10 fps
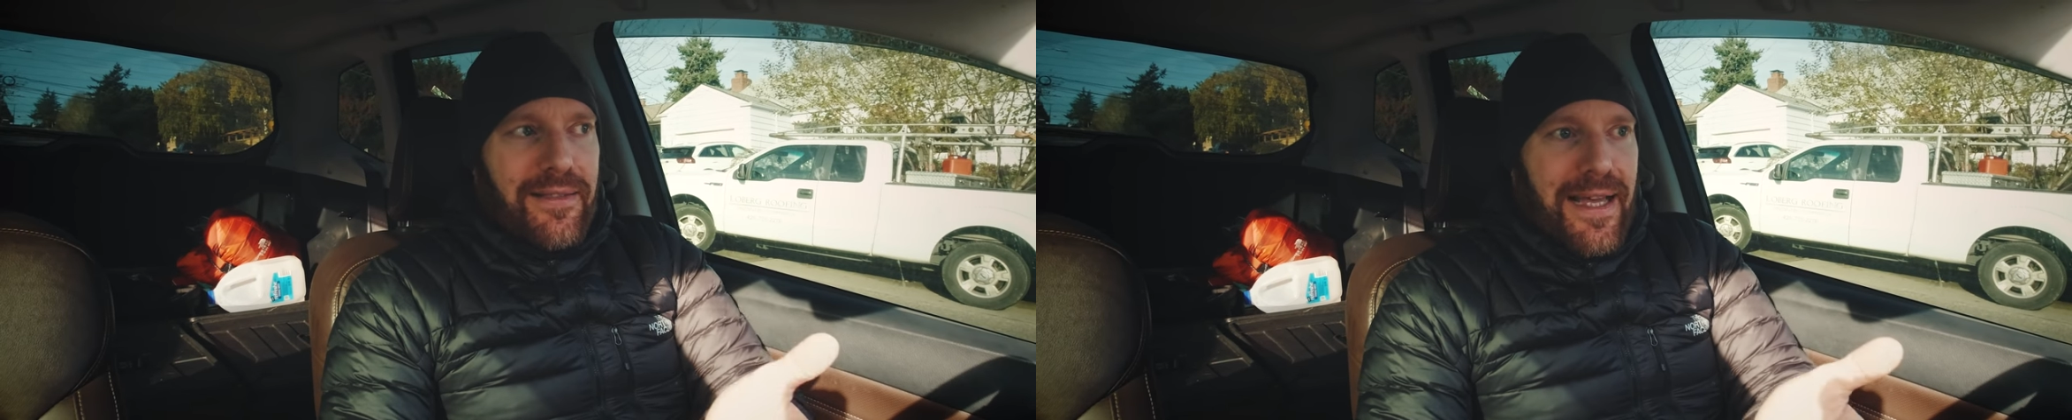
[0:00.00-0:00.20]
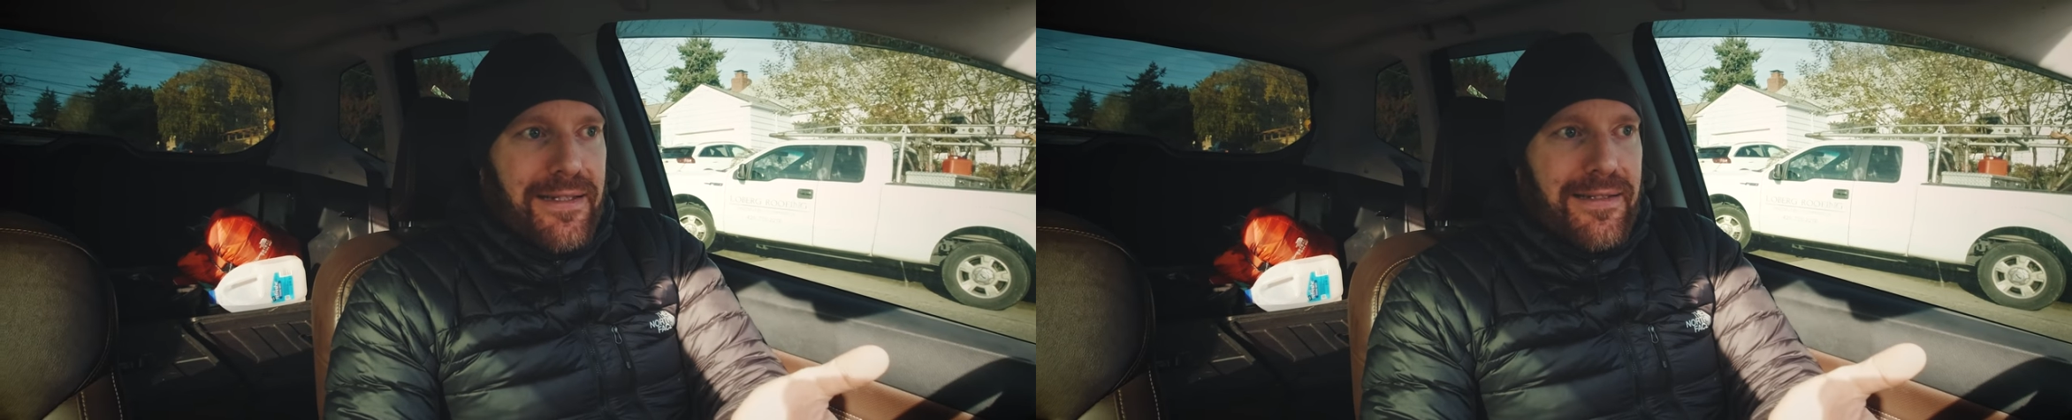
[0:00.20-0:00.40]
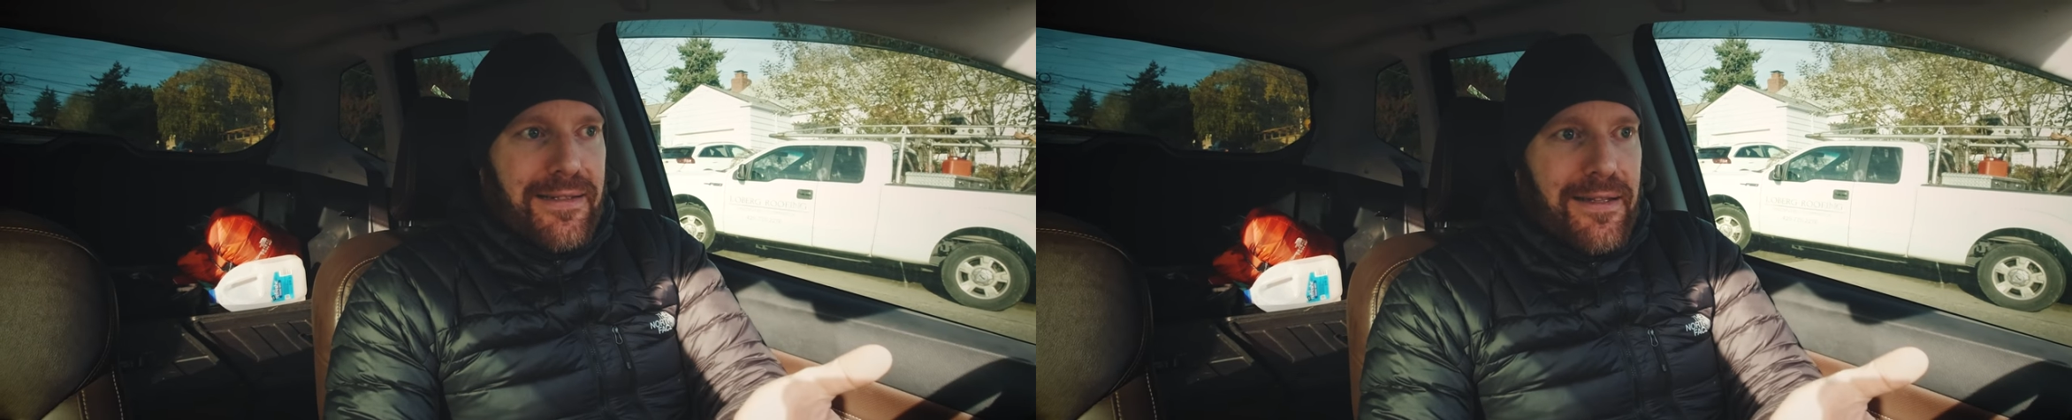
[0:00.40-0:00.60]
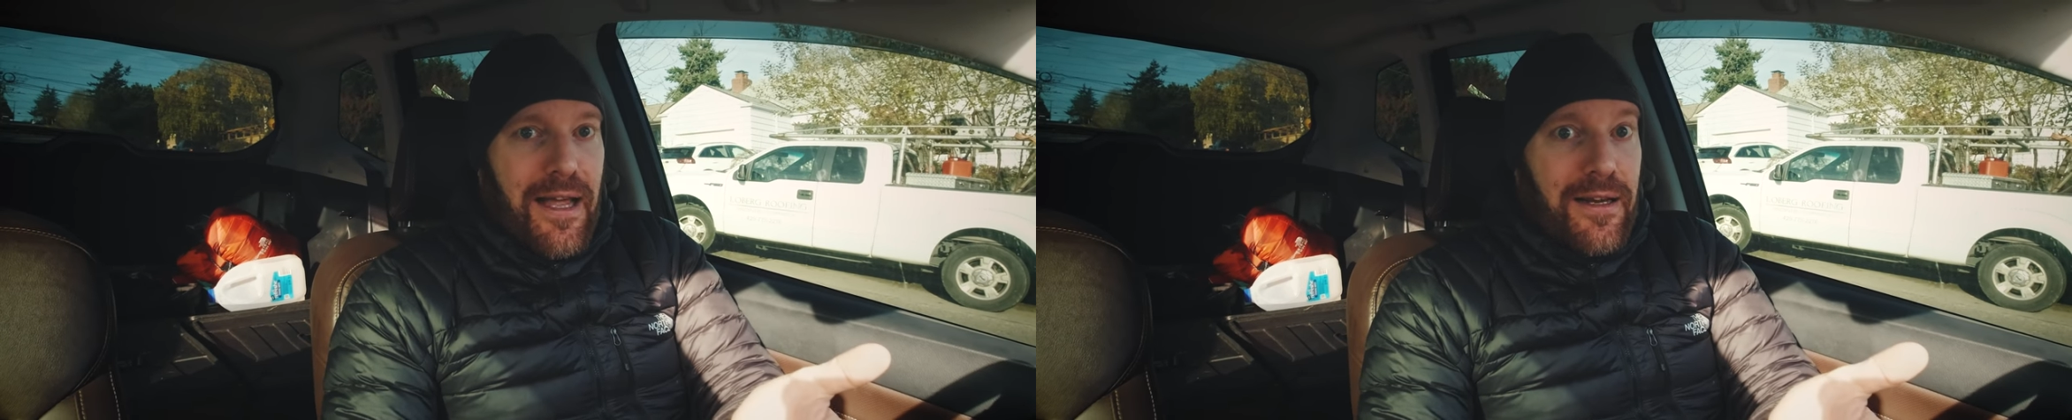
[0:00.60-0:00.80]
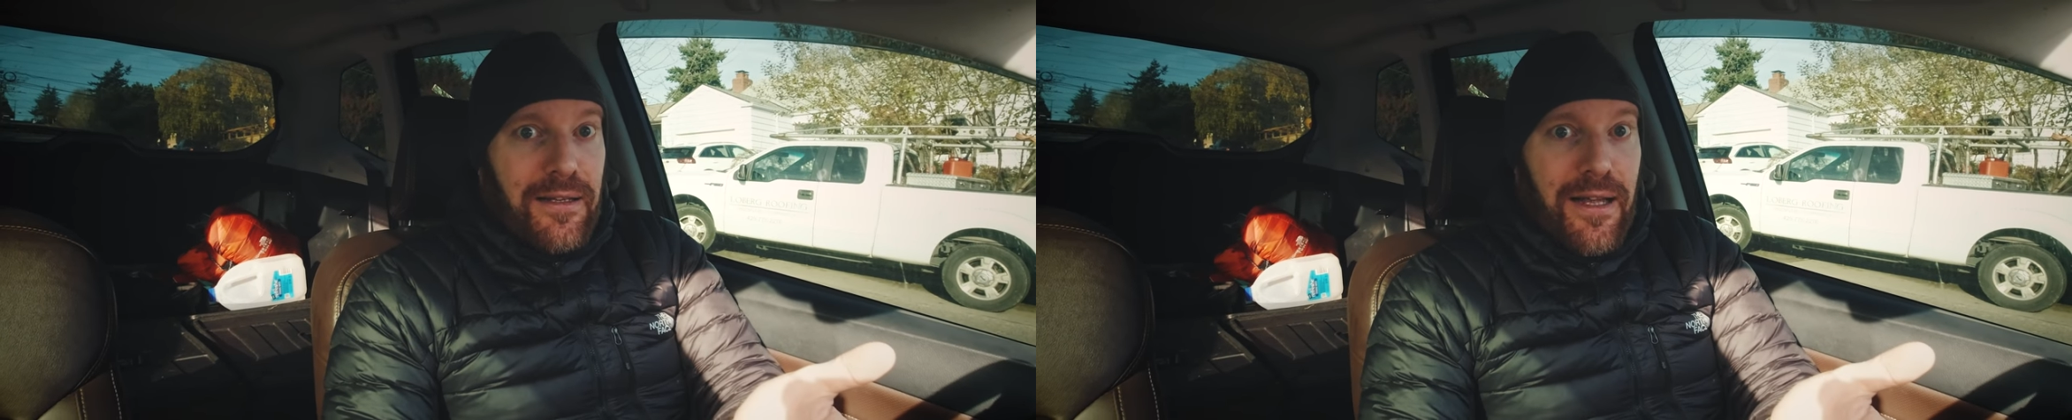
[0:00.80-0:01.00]
that's
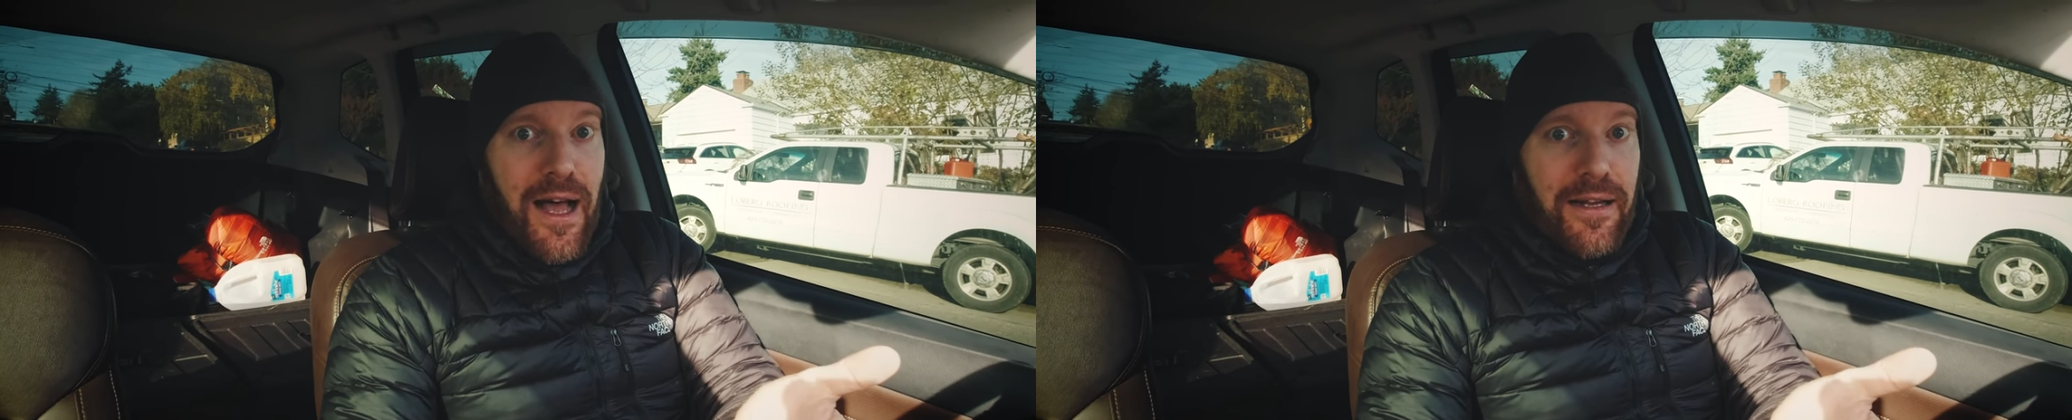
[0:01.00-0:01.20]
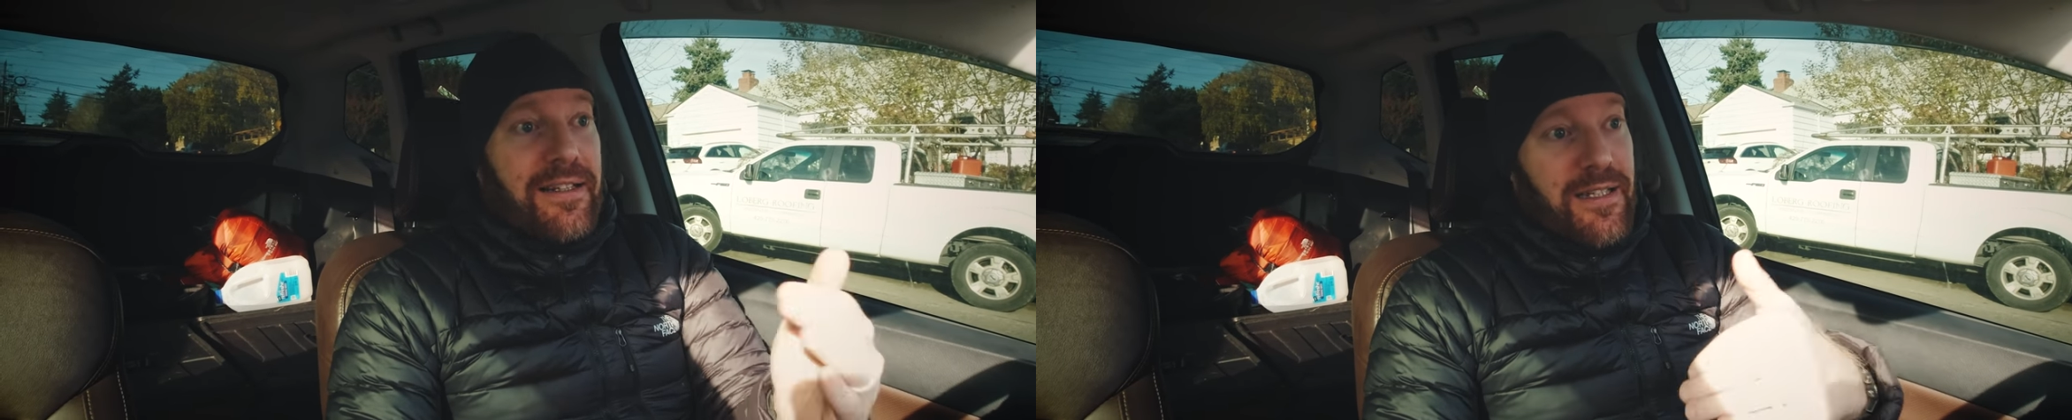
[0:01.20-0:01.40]
not a lot.